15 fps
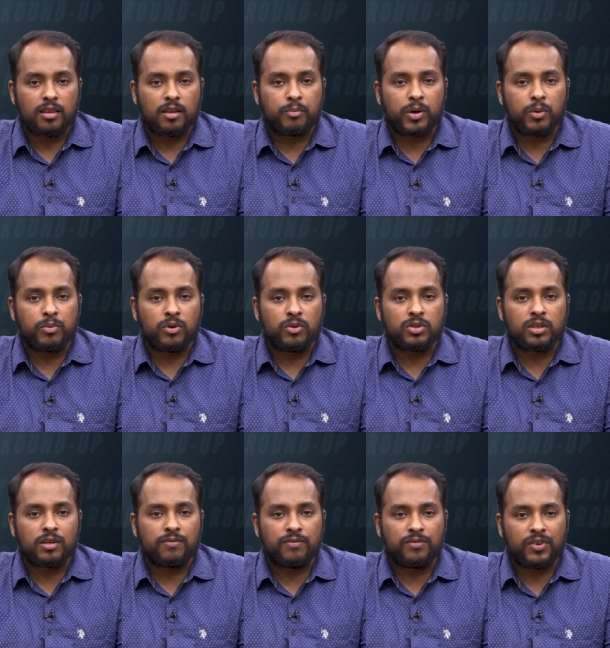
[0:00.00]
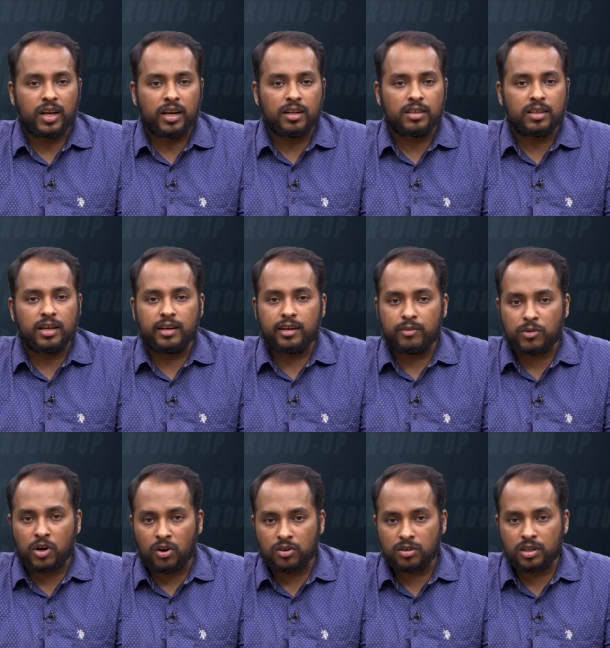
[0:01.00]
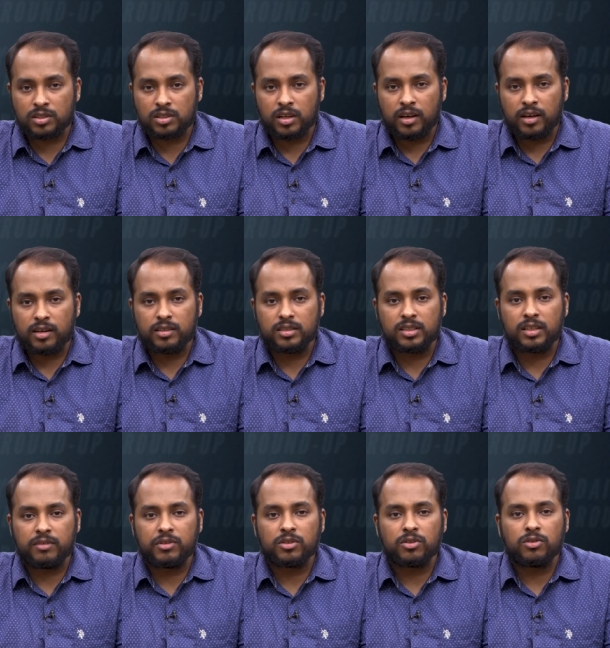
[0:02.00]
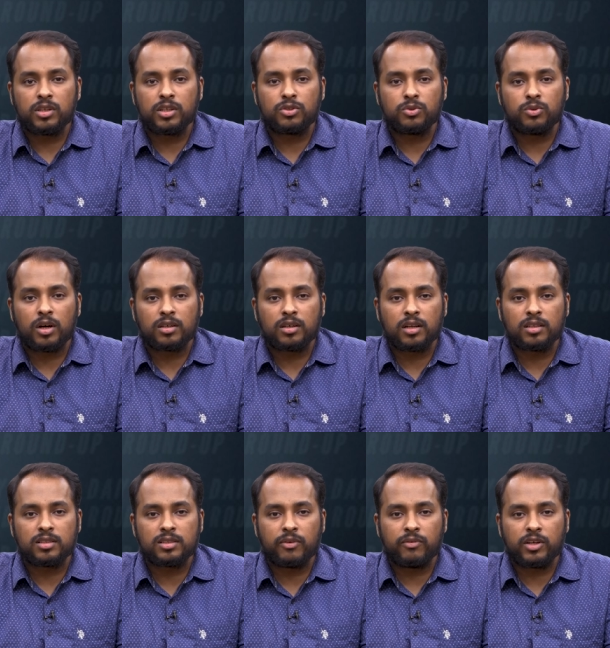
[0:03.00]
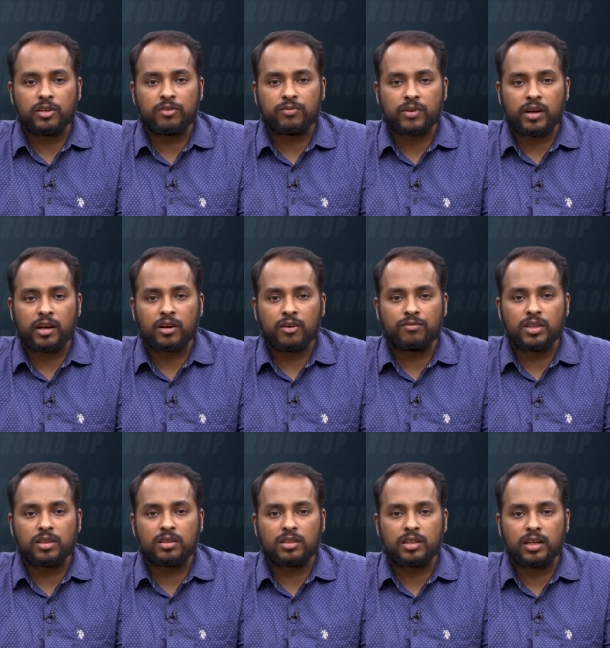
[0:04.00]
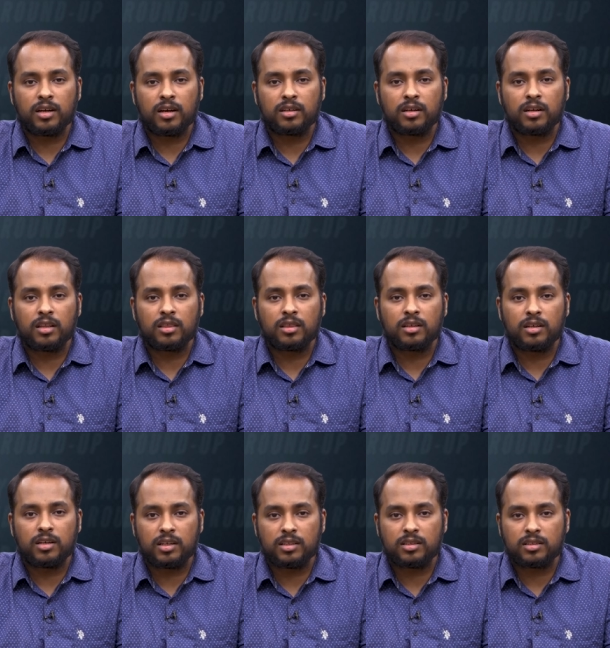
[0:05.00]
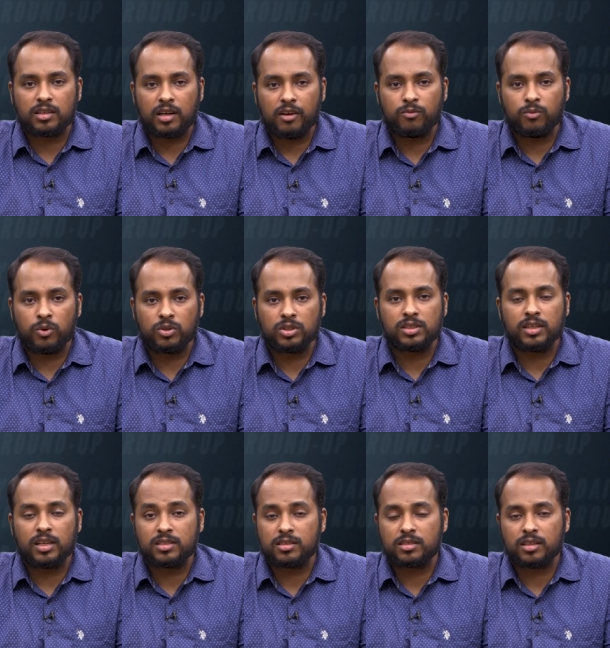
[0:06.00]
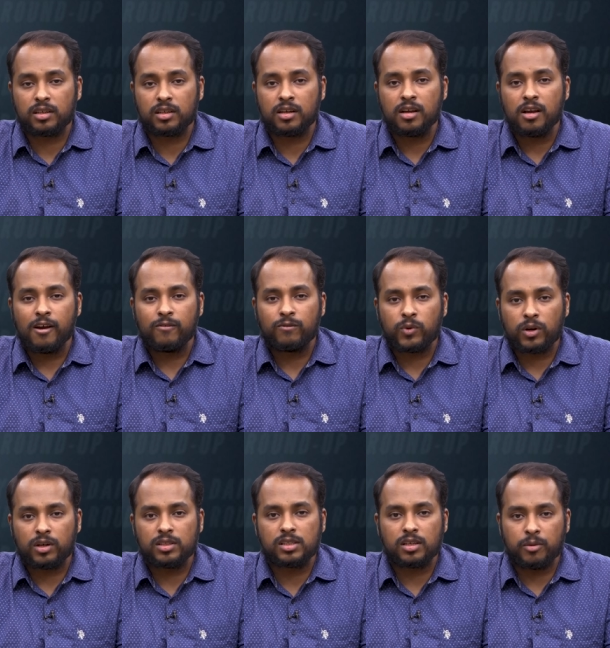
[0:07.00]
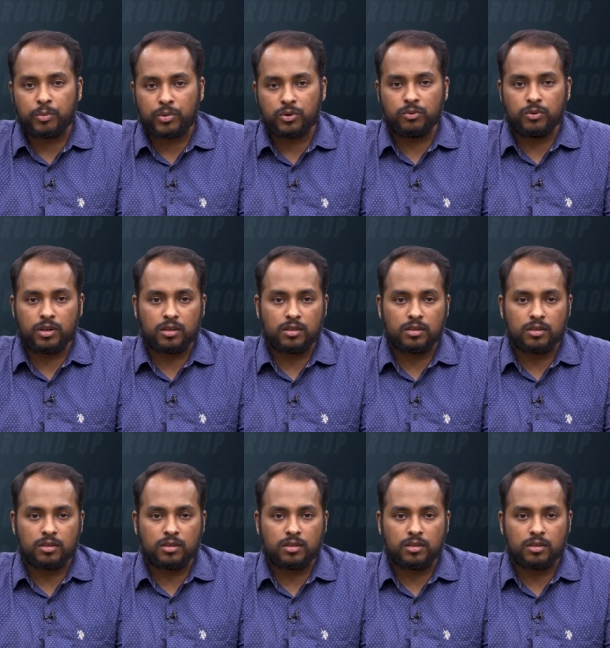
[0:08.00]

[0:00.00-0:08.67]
the proposal failed in Congress, receiving only 275 of the 333 votes necessary for its approval.